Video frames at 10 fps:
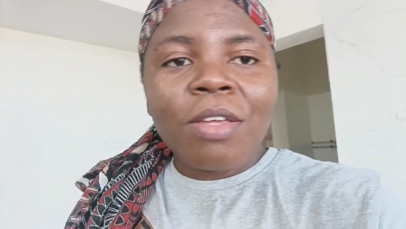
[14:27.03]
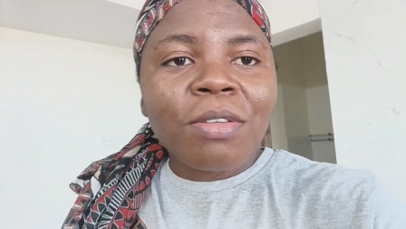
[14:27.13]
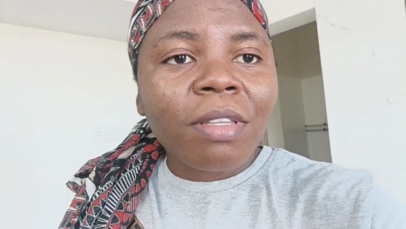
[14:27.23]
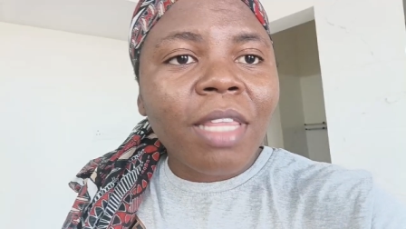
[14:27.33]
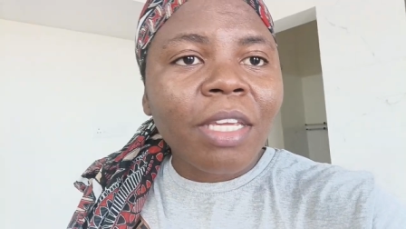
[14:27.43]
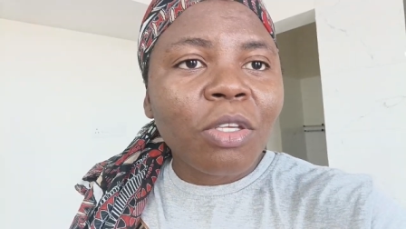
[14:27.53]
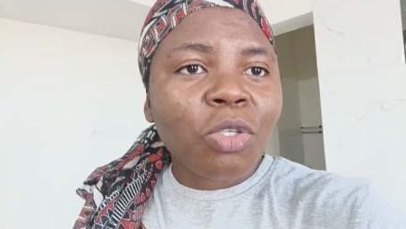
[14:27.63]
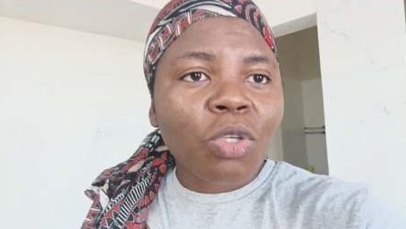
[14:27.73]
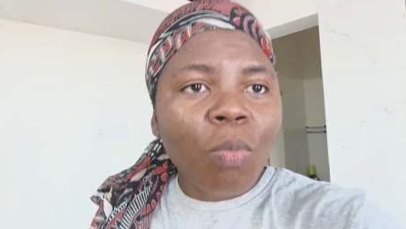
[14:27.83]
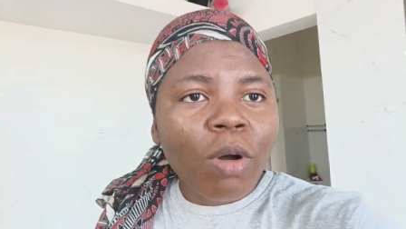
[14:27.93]
so thank you
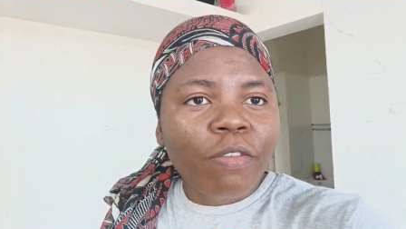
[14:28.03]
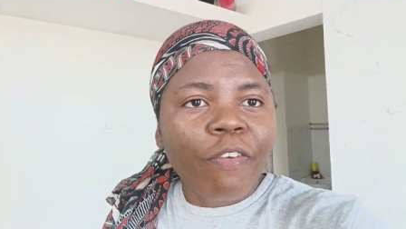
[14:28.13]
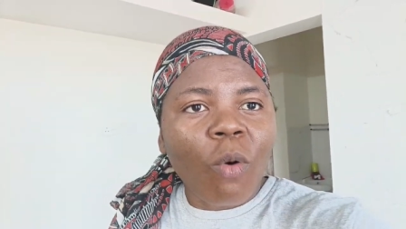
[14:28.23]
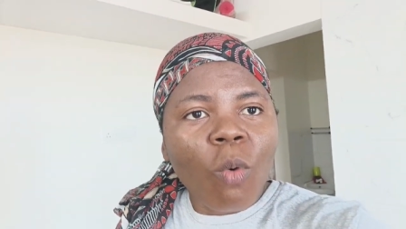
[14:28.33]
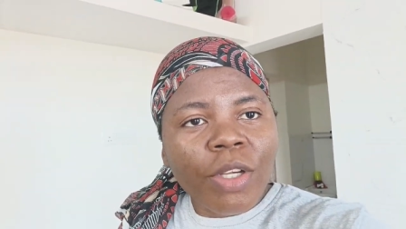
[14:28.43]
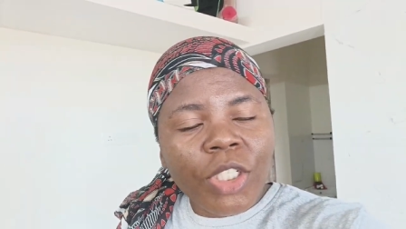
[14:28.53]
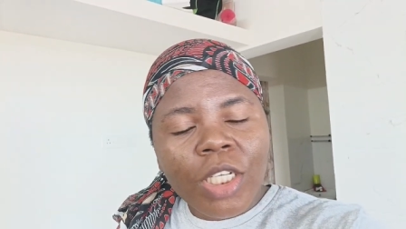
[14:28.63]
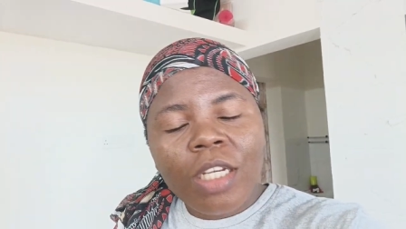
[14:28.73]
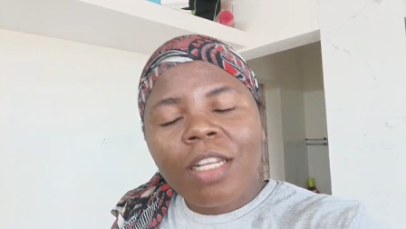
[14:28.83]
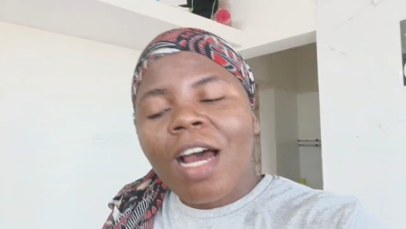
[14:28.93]
so much for
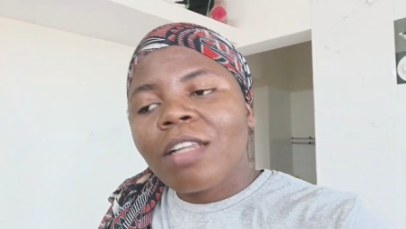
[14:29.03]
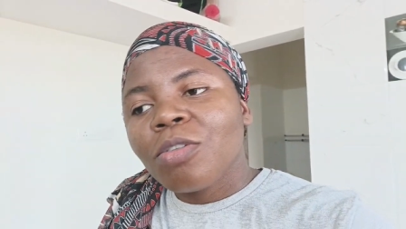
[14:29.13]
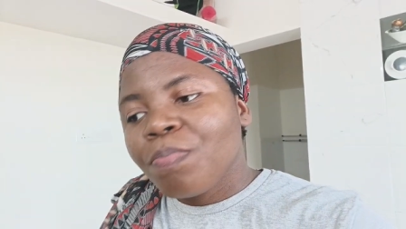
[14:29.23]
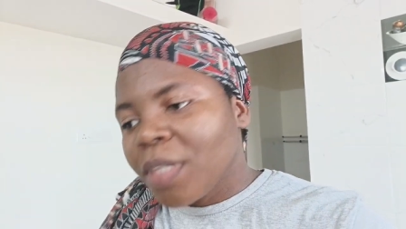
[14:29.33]
watching and